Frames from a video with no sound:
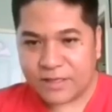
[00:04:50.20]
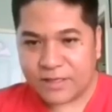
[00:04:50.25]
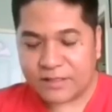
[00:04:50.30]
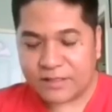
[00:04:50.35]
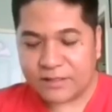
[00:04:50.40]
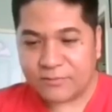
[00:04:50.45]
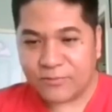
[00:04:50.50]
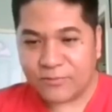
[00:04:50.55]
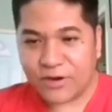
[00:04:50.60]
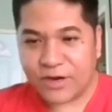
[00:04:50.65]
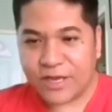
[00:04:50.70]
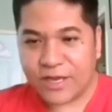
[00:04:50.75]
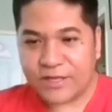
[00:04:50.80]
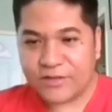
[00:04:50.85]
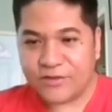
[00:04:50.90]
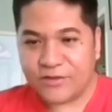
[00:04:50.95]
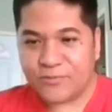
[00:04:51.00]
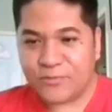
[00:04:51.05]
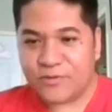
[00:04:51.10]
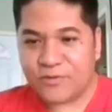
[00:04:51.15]
Wherein
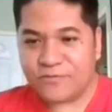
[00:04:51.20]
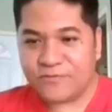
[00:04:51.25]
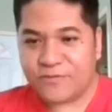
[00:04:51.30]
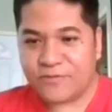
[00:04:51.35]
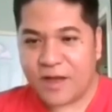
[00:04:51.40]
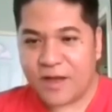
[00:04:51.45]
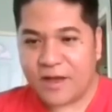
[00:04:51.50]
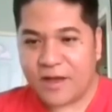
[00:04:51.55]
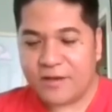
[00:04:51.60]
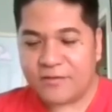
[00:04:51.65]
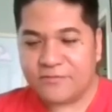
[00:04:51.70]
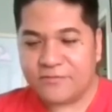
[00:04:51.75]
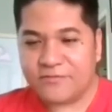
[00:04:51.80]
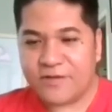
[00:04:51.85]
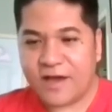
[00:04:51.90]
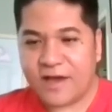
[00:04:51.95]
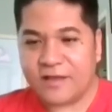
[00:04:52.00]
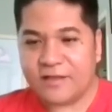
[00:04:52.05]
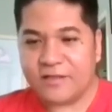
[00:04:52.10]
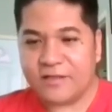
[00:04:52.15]
you will
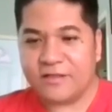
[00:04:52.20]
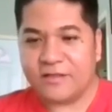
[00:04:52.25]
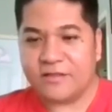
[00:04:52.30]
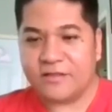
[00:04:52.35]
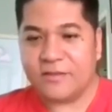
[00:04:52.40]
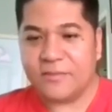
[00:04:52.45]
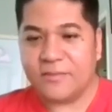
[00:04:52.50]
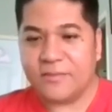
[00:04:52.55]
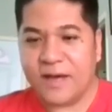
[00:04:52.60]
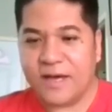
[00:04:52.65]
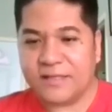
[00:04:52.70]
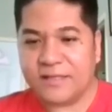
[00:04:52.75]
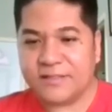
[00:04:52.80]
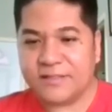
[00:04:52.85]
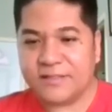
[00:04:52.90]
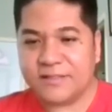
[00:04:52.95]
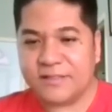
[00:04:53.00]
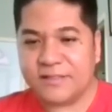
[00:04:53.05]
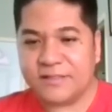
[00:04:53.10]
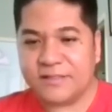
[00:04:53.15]
find the
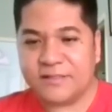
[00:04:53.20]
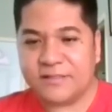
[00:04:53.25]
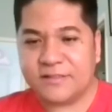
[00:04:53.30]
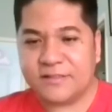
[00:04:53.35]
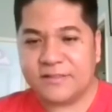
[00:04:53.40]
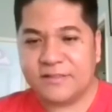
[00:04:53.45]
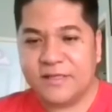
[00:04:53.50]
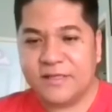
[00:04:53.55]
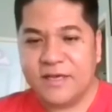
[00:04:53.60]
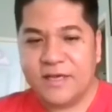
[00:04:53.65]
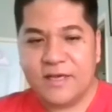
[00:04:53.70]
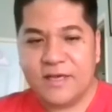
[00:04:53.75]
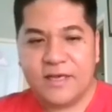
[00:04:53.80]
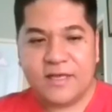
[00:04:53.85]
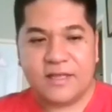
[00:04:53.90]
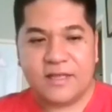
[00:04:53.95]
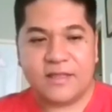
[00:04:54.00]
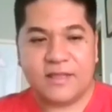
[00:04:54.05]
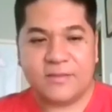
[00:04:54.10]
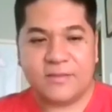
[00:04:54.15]
muscle,
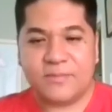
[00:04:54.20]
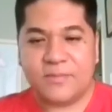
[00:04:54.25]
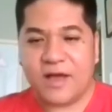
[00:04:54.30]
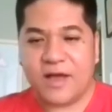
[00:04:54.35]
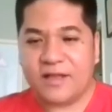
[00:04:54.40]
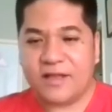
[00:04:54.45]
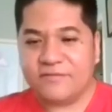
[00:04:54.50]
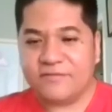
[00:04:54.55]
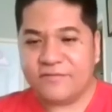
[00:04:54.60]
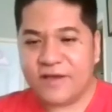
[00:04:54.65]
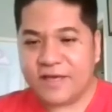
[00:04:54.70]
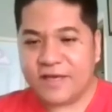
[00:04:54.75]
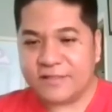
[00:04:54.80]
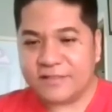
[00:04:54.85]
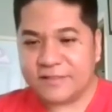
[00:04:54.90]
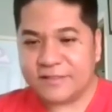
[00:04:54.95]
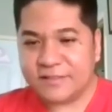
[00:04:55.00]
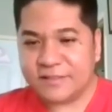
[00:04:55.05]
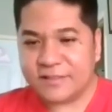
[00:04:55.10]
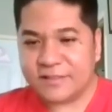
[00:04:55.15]
the blood
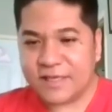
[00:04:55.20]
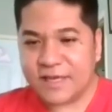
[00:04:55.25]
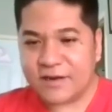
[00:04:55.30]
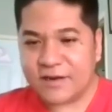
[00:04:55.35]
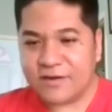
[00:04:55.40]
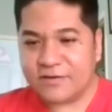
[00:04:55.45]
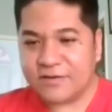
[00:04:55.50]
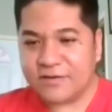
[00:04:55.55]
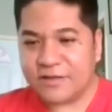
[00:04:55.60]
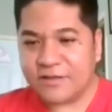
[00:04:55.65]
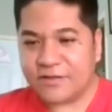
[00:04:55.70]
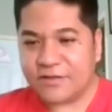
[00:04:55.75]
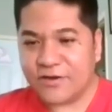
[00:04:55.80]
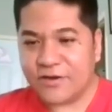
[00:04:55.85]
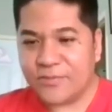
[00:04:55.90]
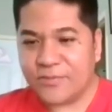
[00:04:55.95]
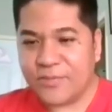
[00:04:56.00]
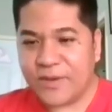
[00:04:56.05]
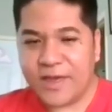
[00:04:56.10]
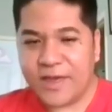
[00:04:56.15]
vessels here, the
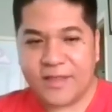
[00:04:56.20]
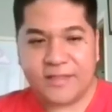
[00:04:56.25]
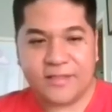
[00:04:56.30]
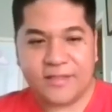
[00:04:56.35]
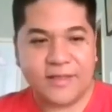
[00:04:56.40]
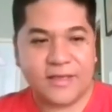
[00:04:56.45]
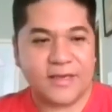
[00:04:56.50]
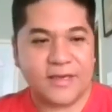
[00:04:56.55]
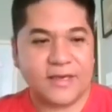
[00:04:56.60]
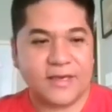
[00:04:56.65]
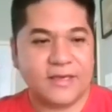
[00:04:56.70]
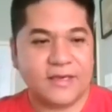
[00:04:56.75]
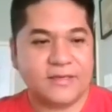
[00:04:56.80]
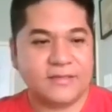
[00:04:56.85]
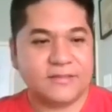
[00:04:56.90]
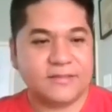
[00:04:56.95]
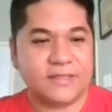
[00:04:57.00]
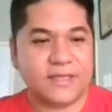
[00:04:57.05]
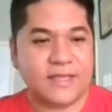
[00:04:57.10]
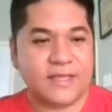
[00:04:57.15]
nerve
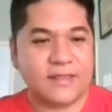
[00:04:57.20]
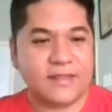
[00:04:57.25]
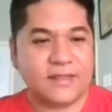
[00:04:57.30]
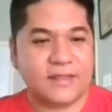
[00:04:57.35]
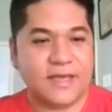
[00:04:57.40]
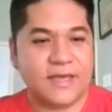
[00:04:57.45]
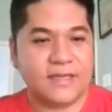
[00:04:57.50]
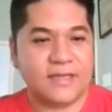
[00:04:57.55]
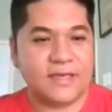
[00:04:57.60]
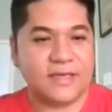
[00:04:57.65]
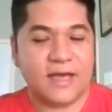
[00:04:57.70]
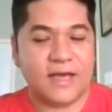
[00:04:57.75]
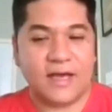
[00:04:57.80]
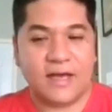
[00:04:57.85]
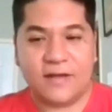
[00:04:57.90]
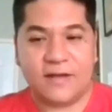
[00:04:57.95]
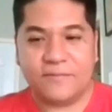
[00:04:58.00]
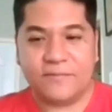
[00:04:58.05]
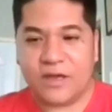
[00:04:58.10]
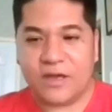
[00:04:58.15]
endings, and then
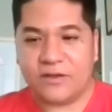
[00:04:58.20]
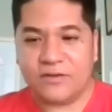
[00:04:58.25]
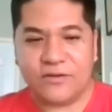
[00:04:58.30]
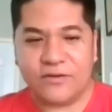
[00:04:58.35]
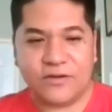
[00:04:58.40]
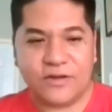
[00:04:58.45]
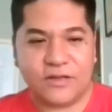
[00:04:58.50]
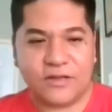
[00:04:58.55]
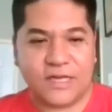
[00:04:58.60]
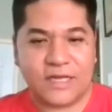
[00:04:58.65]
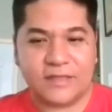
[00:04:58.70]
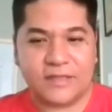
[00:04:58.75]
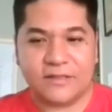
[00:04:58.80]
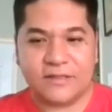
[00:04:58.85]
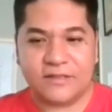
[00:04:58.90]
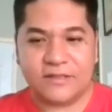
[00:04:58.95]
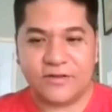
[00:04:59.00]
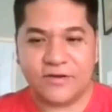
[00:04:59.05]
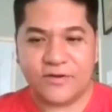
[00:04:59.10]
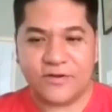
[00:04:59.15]
no, not the
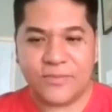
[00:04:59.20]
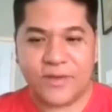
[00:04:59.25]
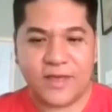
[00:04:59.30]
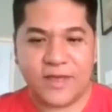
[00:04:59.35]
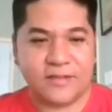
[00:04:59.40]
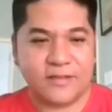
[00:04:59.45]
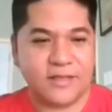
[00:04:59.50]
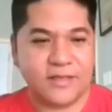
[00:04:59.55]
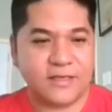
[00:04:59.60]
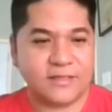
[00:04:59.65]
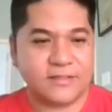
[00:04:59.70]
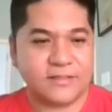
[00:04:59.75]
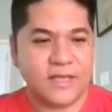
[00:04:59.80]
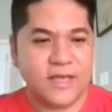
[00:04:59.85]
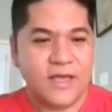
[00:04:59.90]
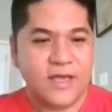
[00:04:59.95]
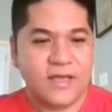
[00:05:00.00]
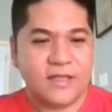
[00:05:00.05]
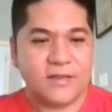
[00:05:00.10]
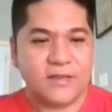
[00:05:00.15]
nerve endings,
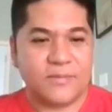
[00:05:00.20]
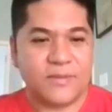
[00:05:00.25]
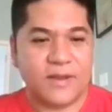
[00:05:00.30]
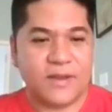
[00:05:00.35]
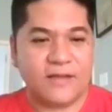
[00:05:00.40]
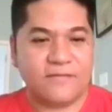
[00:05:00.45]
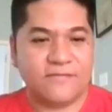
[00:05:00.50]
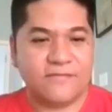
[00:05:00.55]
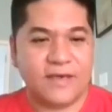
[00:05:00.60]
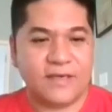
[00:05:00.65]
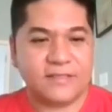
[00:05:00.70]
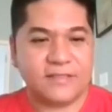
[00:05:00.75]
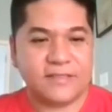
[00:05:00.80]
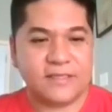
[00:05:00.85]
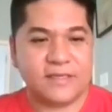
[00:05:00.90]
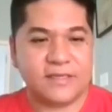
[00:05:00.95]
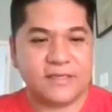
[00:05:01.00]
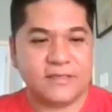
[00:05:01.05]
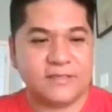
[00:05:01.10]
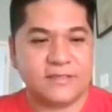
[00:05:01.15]
blood
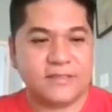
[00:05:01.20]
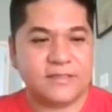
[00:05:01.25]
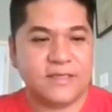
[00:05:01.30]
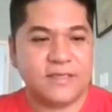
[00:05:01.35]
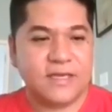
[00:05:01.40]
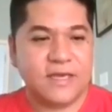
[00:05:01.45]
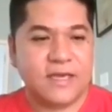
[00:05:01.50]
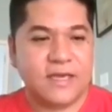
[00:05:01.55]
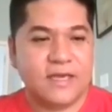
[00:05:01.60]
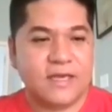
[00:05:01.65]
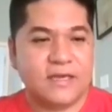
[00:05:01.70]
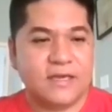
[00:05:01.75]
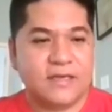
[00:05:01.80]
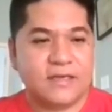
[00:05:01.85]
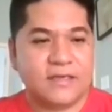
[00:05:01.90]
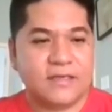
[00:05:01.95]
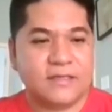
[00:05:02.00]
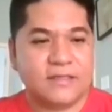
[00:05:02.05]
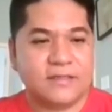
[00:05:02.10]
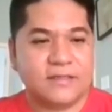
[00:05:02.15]
vessels,
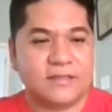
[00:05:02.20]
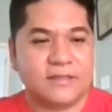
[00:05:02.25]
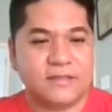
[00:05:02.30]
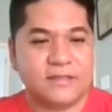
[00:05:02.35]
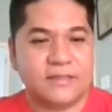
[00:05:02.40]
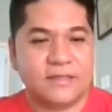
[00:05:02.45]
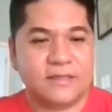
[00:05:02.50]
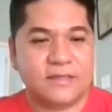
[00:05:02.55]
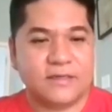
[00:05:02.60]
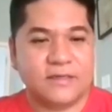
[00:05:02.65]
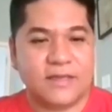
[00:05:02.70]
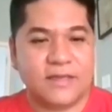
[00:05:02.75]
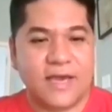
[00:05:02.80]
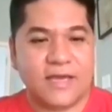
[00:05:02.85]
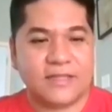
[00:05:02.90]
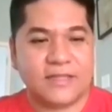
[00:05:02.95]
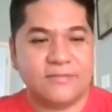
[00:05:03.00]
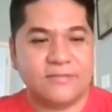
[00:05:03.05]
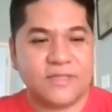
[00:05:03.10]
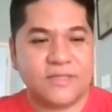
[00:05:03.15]

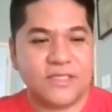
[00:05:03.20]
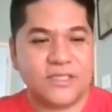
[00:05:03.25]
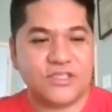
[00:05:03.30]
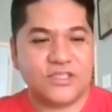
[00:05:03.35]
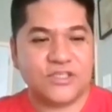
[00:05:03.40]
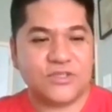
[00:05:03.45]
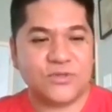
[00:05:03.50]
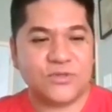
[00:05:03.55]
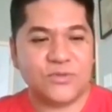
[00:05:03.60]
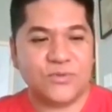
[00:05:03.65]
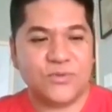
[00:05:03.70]
connective tissue,